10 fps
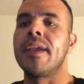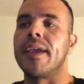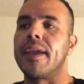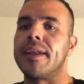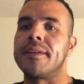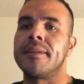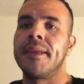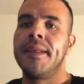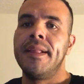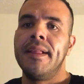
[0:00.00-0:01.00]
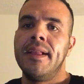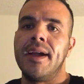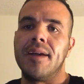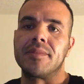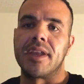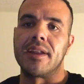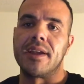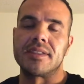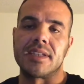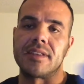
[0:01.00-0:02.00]
and I'm going
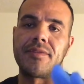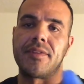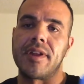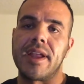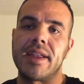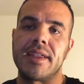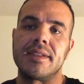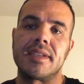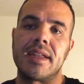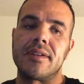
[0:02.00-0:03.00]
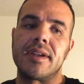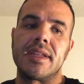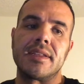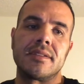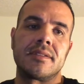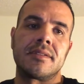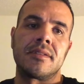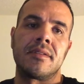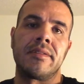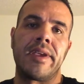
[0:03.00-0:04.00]
to assess for any
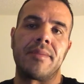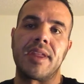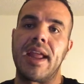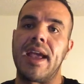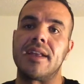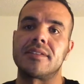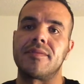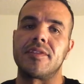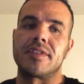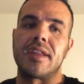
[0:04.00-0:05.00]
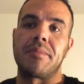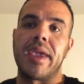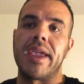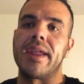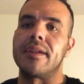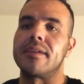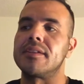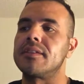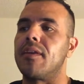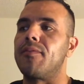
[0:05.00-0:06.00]
tenderness. I'm going to ask if there's any pain or
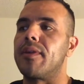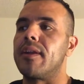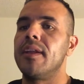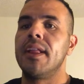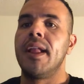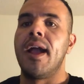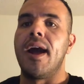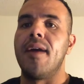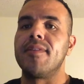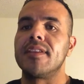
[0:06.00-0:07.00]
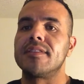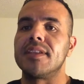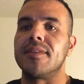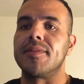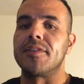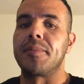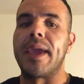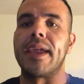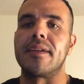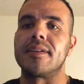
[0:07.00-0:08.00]
discomfort. Obviously, if there's
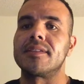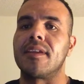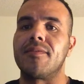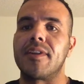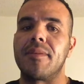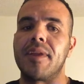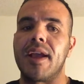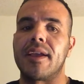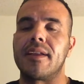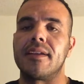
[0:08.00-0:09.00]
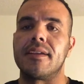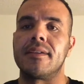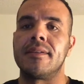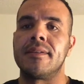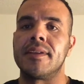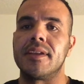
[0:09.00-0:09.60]
pain or discomfort, I'm not going to